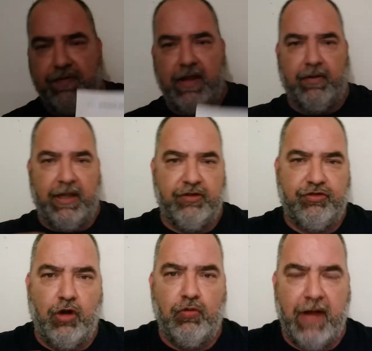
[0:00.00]
is no
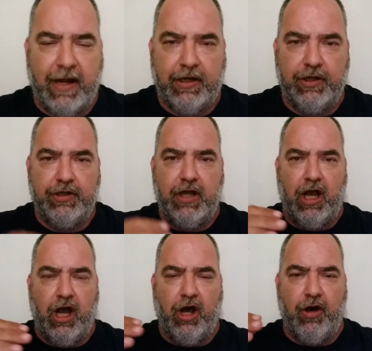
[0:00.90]
record
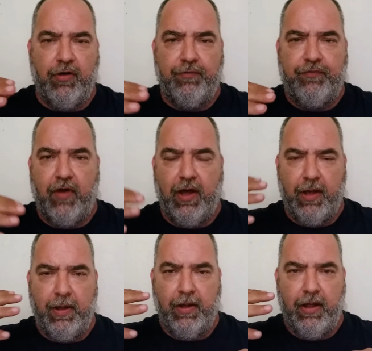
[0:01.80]
of
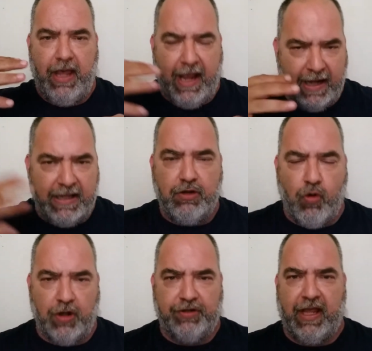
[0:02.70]
any
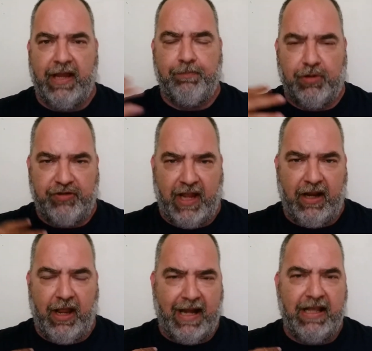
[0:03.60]
court date,
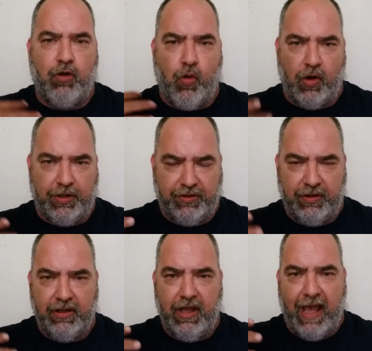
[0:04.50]
any court
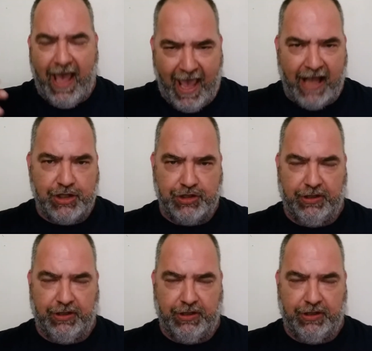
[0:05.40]
action